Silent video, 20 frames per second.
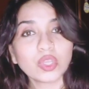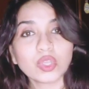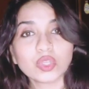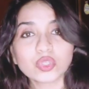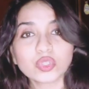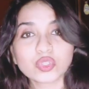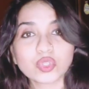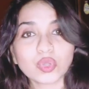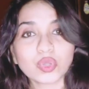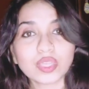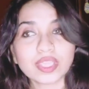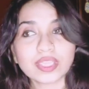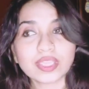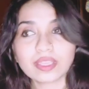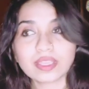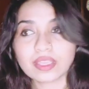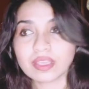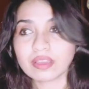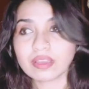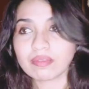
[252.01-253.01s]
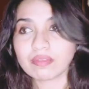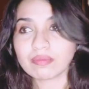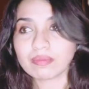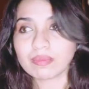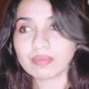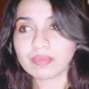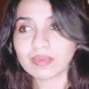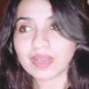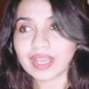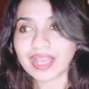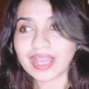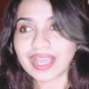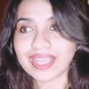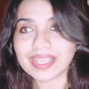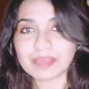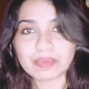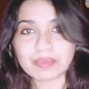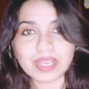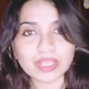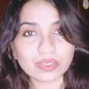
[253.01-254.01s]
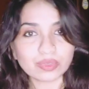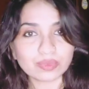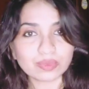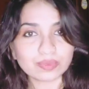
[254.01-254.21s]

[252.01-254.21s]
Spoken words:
Soy alemán,